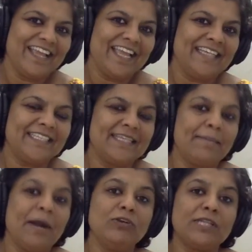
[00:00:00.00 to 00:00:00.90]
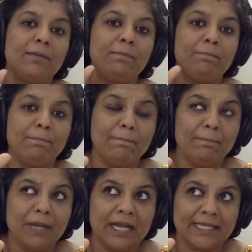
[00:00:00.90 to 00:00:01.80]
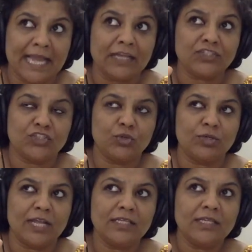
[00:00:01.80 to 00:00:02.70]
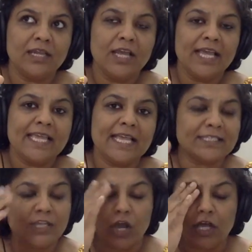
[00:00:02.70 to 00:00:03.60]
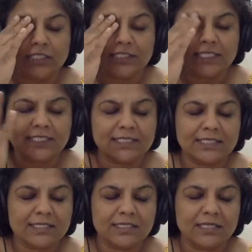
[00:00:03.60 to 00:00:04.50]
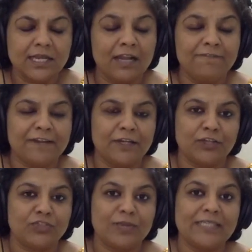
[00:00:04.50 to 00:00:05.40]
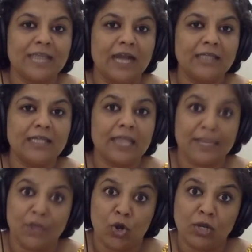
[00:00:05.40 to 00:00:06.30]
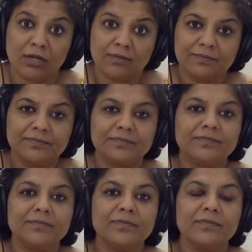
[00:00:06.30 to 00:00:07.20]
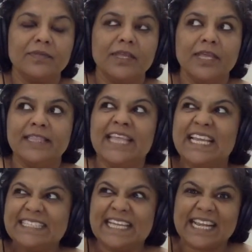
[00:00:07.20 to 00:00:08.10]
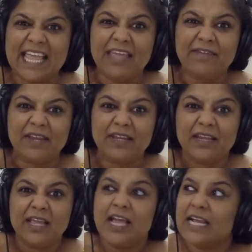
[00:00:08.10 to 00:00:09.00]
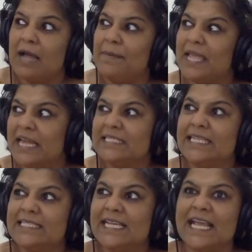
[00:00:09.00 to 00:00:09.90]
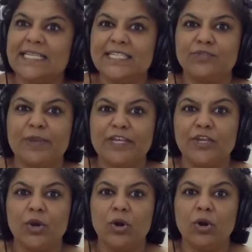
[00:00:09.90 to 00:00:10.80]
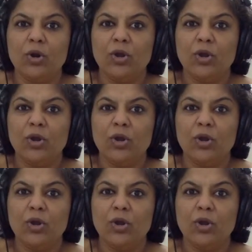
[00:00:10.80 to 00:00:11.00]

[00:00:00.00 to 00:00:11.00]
It is about a, a young student. He has lost his girlfriend or sweetheart, Lenore. There is a raven coming and sitting at his window,